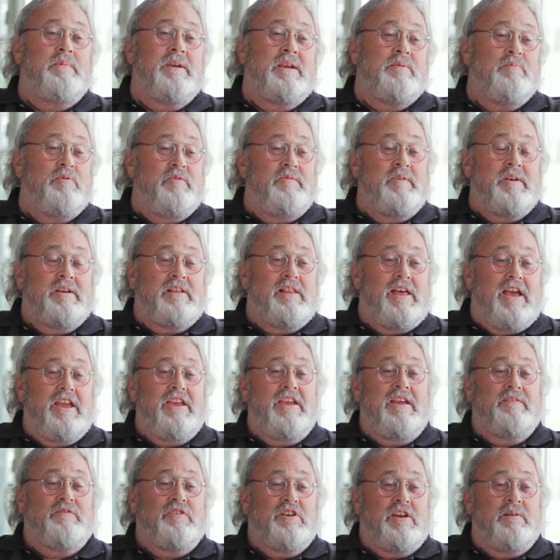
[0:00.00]
to make a movie about clogging,
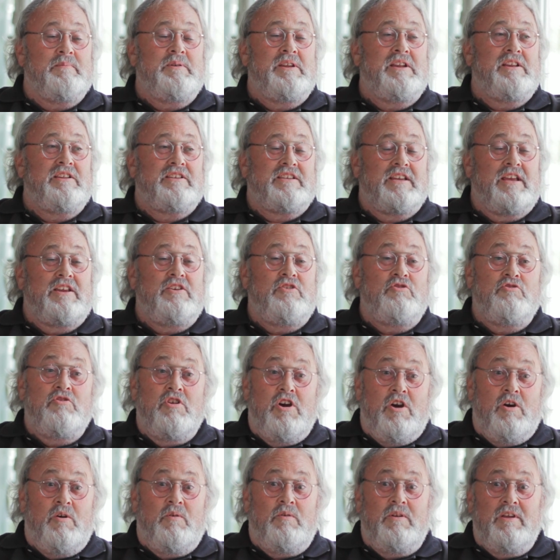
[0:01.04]
you have to come in and say, you
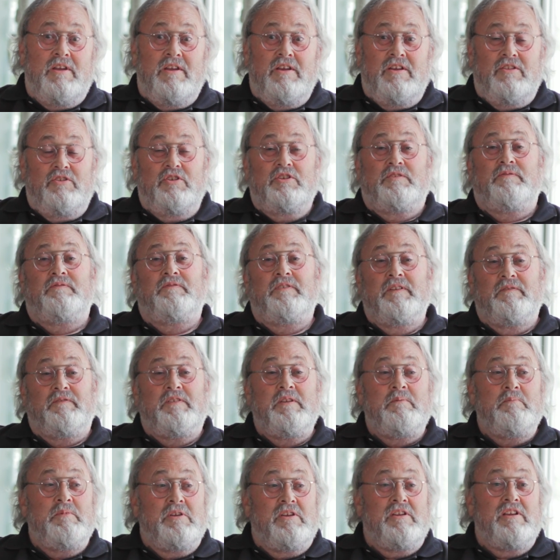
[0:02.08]
know, there's
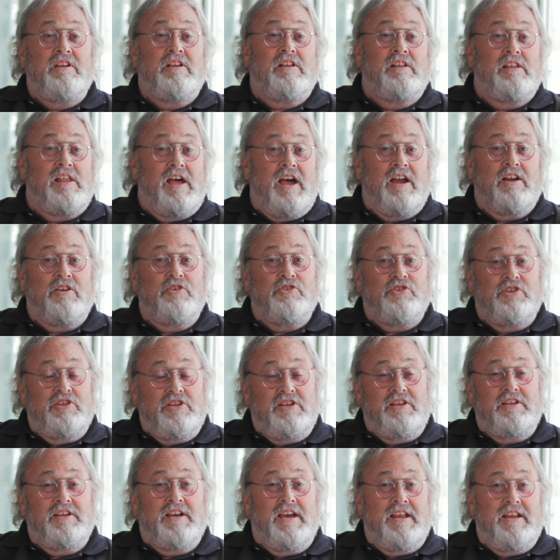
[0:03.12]
fifty million cloggers in
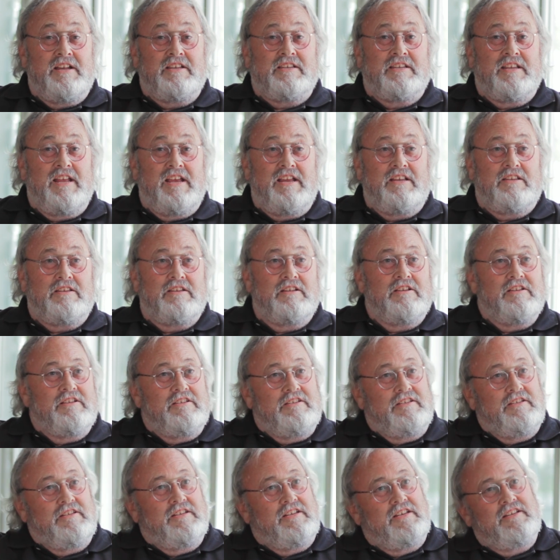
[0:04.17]
the United States.
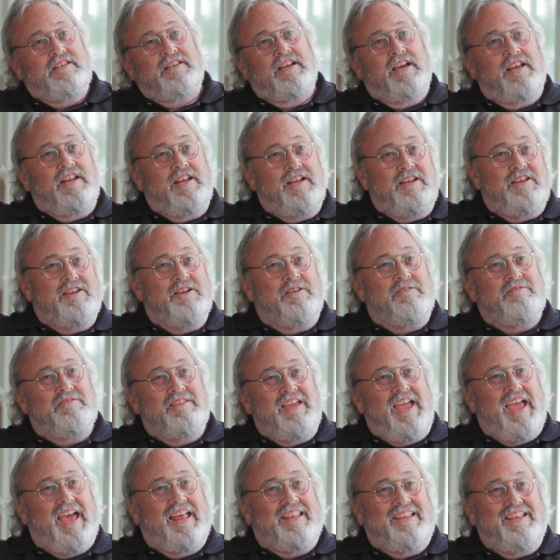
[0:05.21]
Jeez, I didn't know
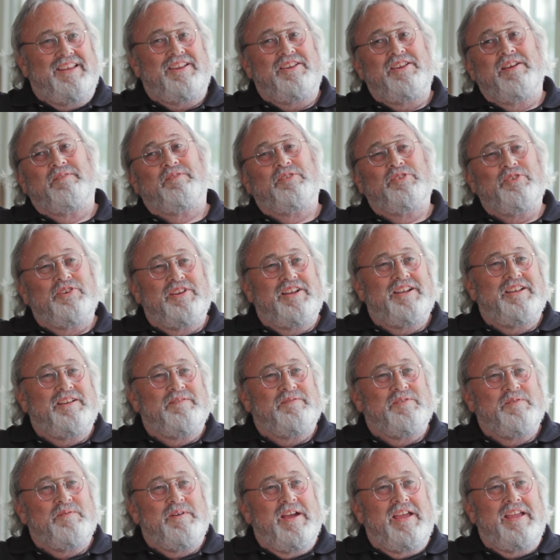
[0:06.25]
that. And you have to look at it a
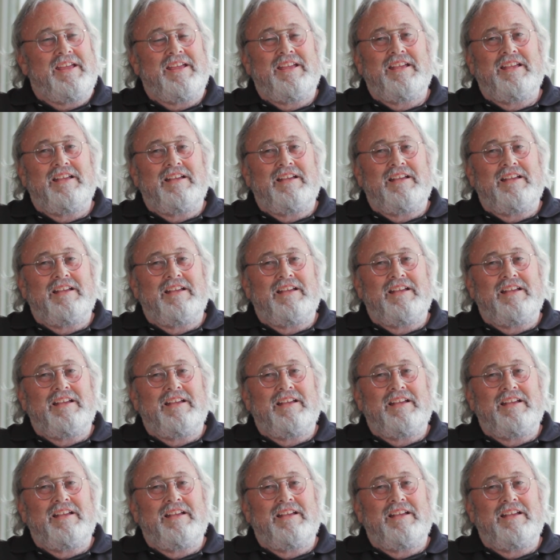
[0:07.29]
different way.